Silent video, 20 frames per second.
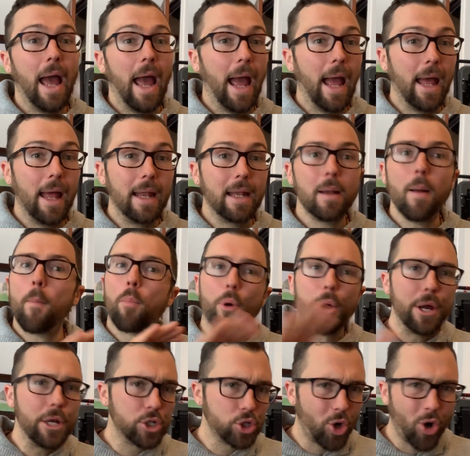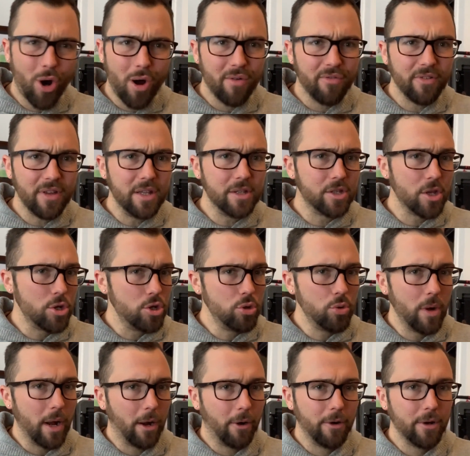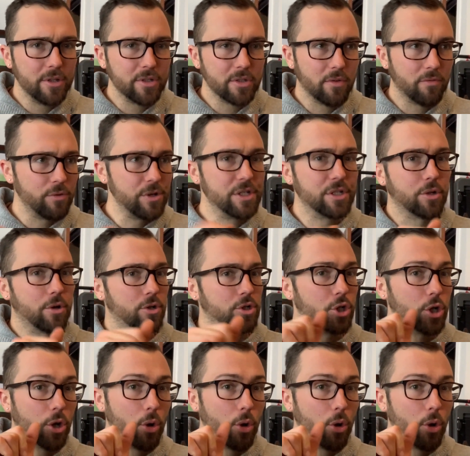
and branch off into new areas of research.